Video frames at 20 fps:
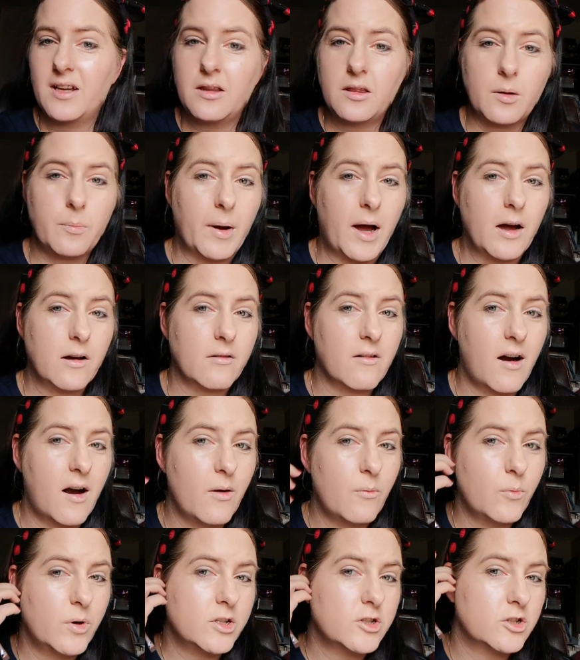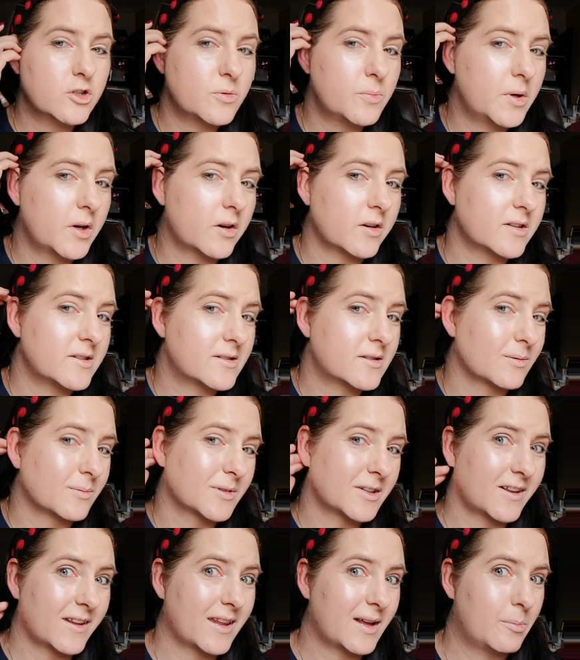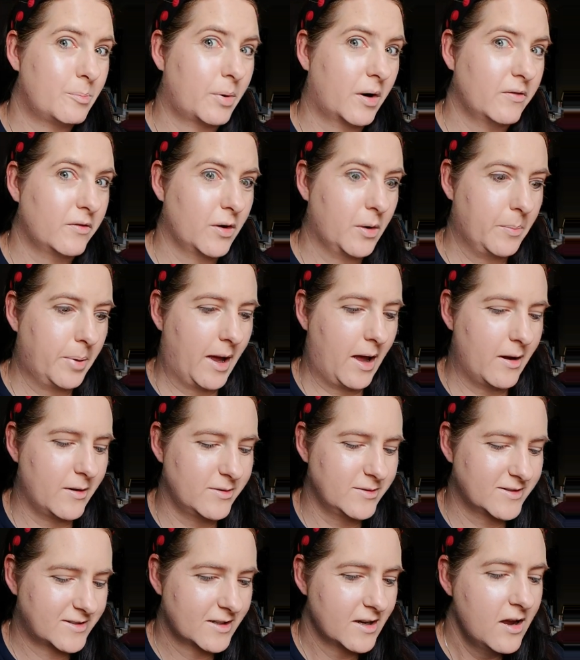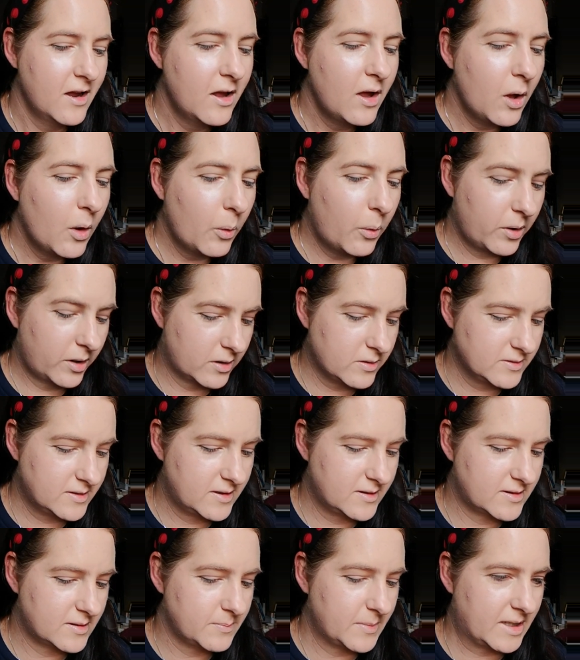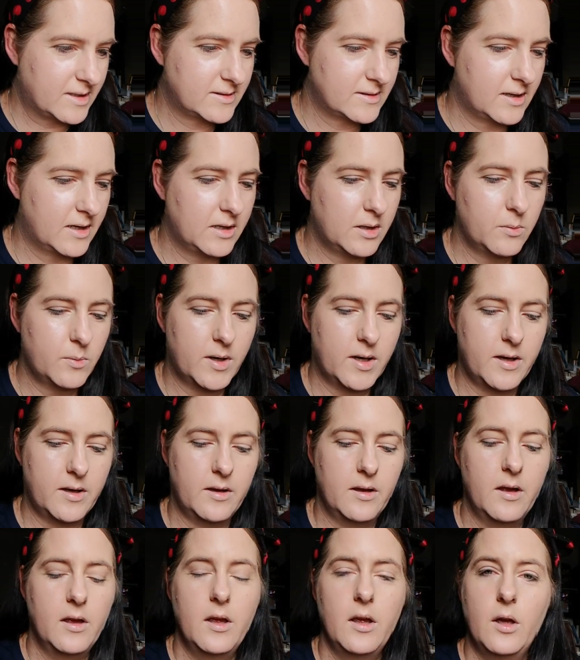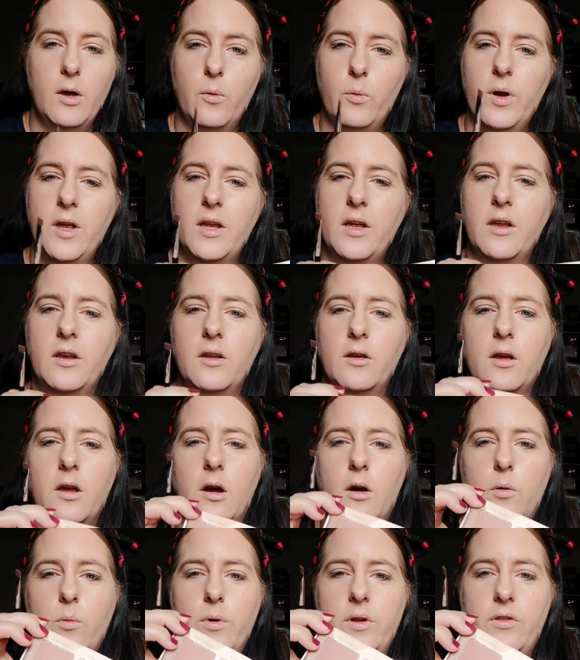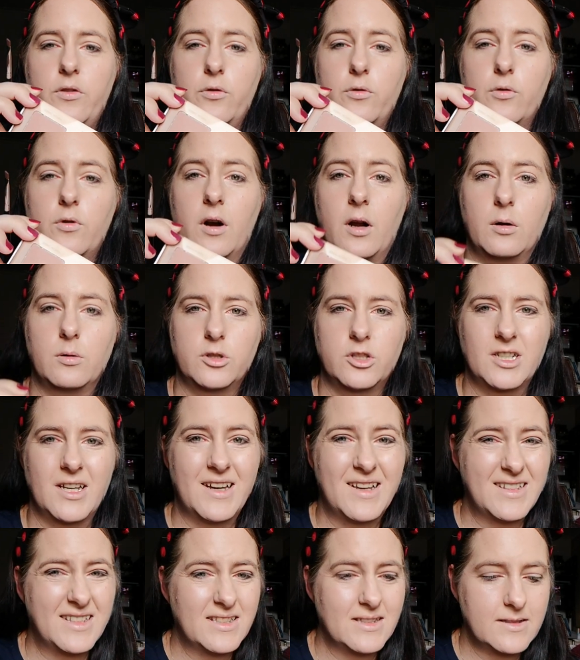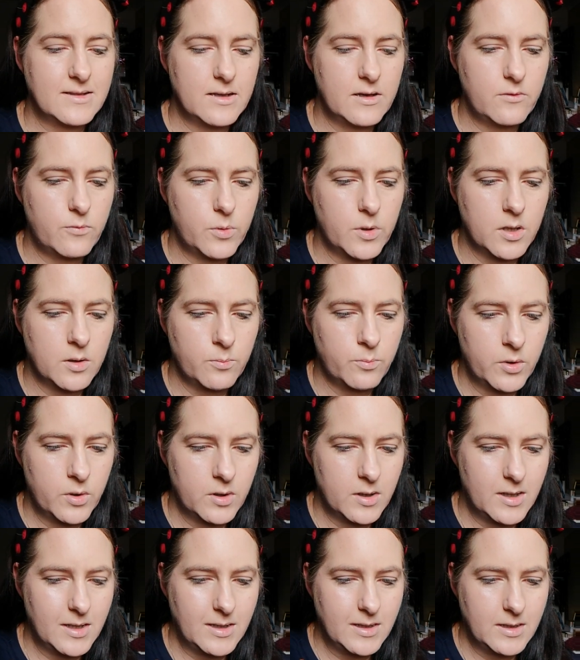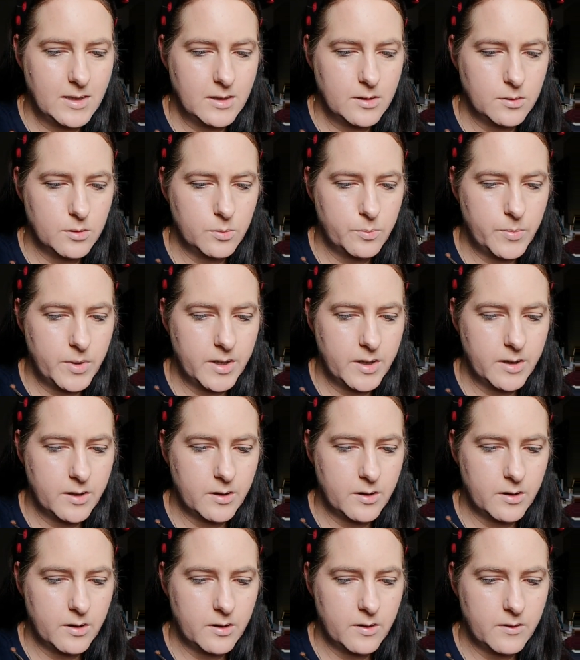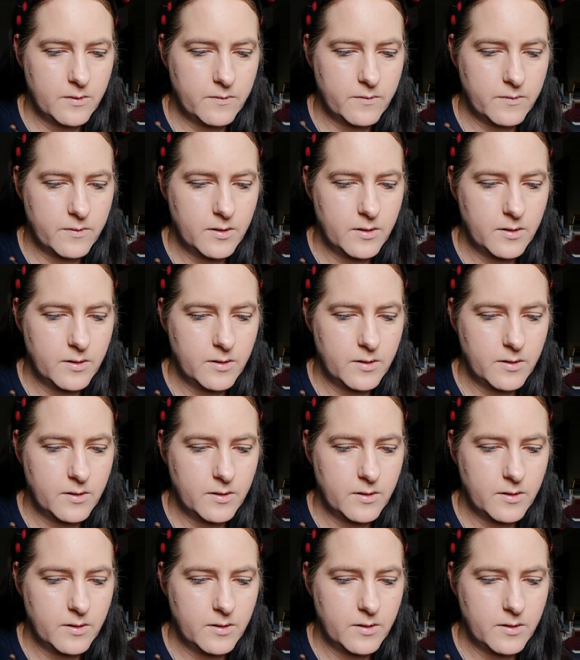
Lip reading: in the background, which to be honest I'm not that bothered about because it's a mess anyway. We're going to go with Throw Shade and see if we can put a little bit of